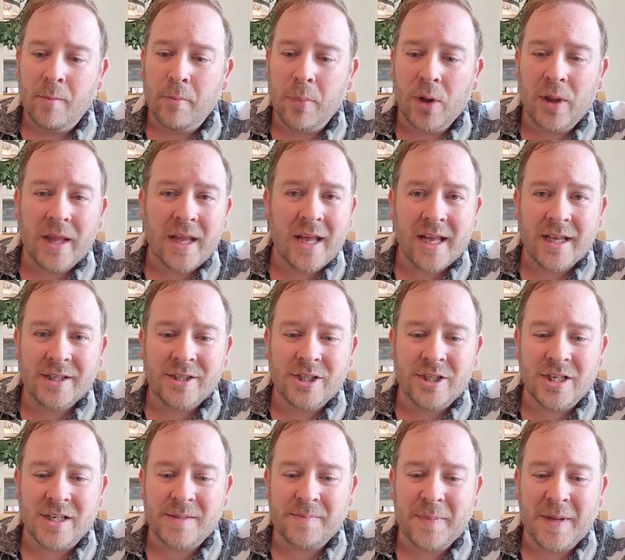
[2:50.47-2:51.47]
Bullying
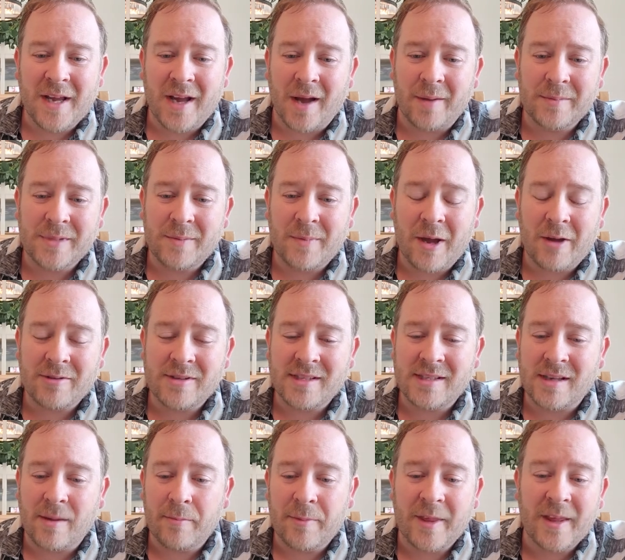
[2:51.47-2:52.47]
just becomes about
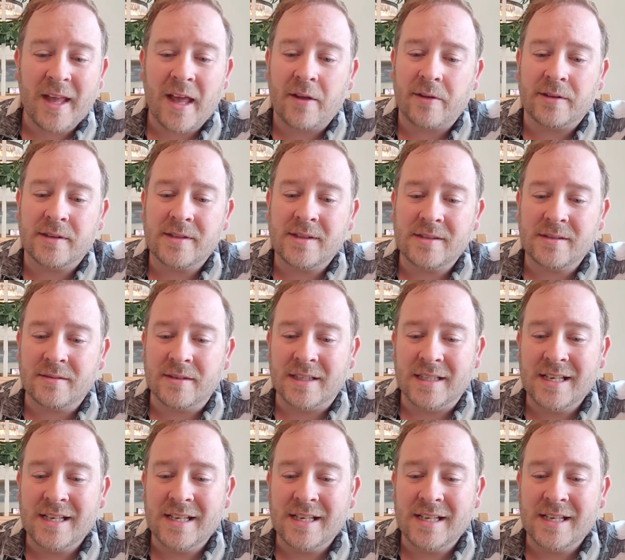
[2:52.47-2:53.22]
something else,